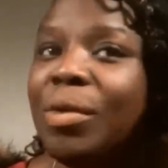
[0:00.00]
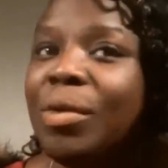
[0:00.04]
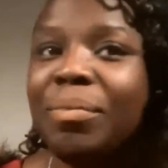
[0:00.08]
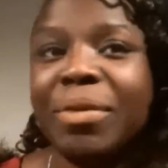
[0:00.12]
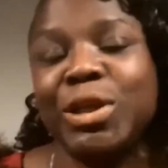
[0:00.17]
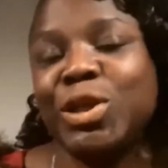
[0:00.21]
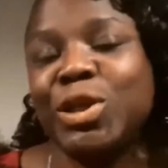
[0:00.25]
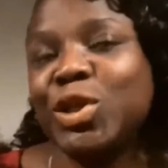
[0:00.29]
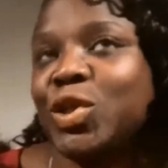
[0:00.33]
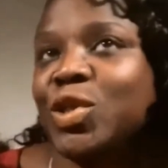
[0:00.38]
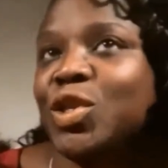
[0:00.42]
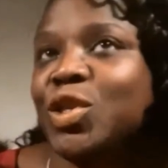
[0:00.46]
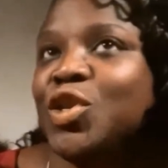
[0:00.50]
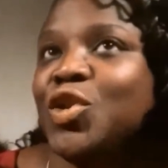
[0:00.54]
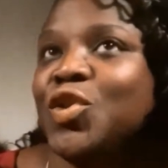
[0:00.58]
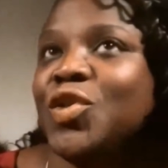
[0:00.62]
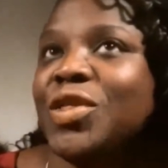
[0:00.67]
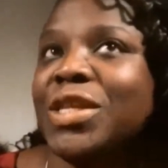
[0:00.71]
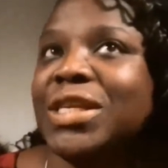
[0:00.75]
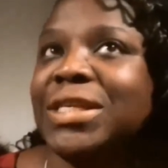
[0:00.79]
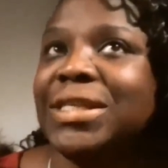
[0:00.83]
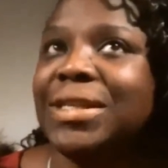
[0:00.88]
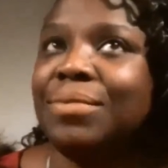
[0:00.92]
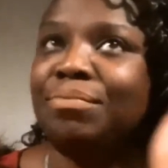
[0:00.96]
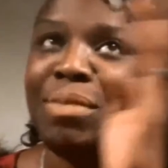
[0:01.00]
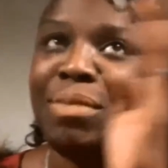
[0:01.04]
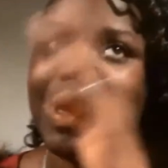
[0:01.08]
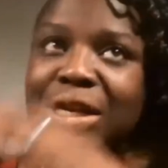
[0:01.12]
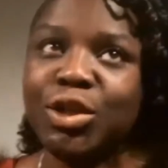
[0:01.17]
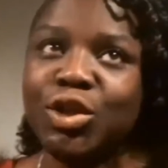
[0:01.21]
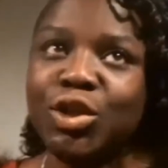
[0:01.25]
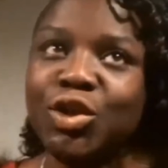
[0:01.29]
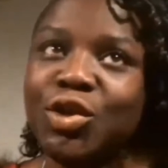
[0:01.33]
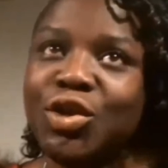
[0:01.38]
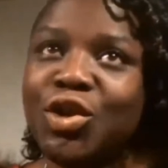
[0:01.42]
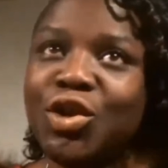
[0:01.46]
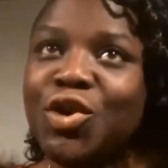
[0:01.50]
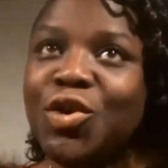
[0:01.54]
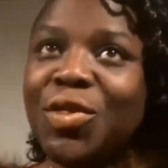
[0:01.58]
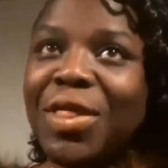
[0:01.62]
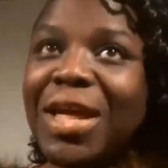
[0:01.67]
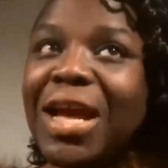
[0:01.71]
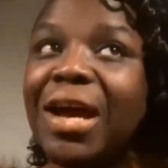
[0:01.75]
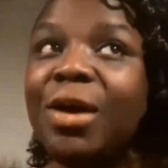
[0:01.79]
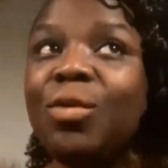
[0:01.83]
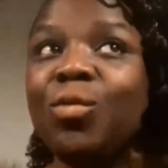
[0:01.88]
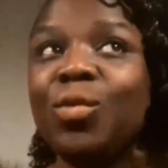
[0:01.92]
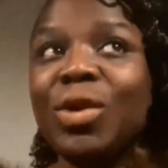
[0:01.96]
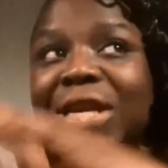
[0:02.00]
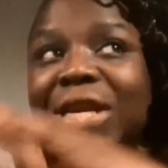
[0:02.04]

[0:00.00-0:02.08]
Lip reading: women should know this and men should know that.